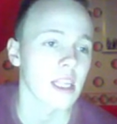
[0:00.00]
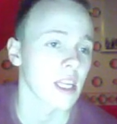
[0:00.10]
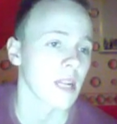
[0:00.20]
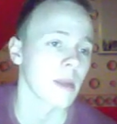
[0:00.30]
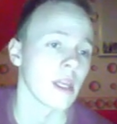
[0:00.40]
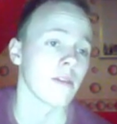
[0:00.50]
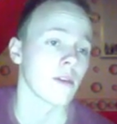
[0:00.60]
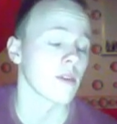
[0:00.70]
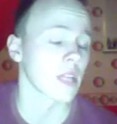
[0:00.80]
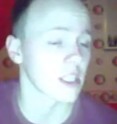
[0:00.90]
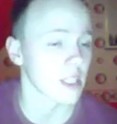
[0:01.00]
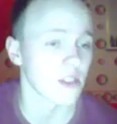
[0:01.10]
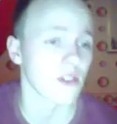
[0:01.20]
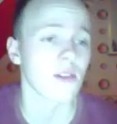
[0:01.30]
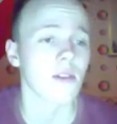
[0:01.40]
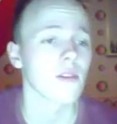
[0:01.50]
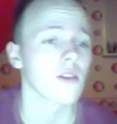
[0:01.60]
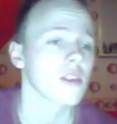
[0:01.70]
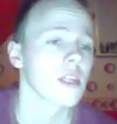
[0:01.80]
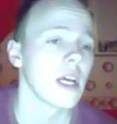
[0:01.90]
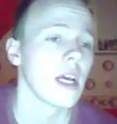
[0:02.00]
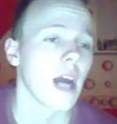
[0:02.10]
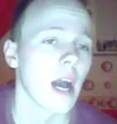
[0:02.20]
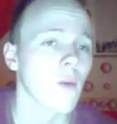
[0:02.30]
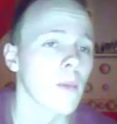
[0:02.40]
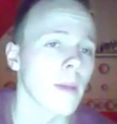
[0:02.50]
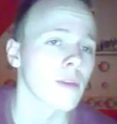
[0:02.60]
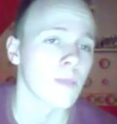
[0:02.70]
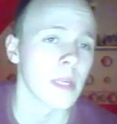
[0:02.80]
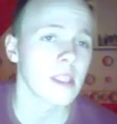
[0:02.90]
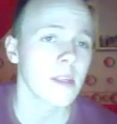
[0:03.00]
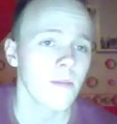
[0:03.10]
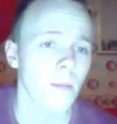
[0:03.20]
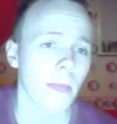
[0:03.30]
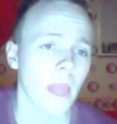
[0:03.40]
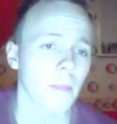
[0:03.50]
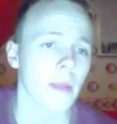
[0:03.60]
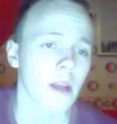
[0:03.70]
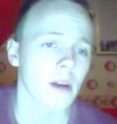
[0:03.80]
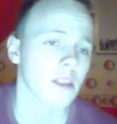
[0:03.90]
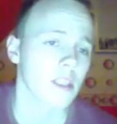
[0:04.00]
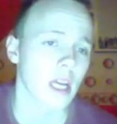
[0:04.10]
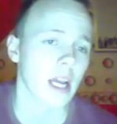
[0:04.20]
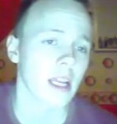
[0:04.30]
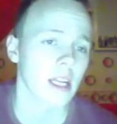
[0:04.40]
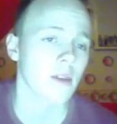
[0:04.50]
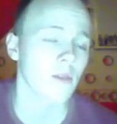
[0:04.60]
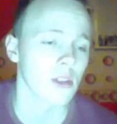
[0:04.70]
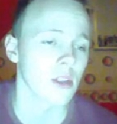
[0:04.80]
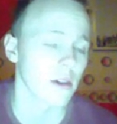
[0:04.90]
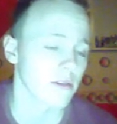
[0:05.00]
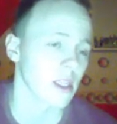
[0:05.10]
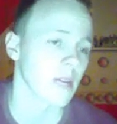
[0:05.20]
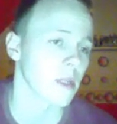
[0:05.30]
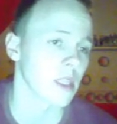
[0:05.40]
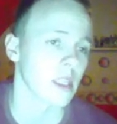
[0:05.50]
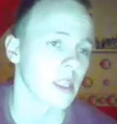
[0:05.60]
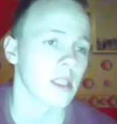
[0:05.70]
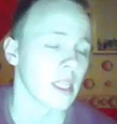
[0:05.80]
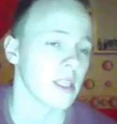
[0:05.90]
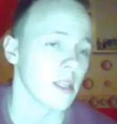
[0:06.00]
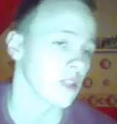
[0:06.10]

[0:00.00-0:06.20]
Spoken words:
like Celebi, even though it gets mentioned, of course. I will be able to beat them because I can boost off the damage that he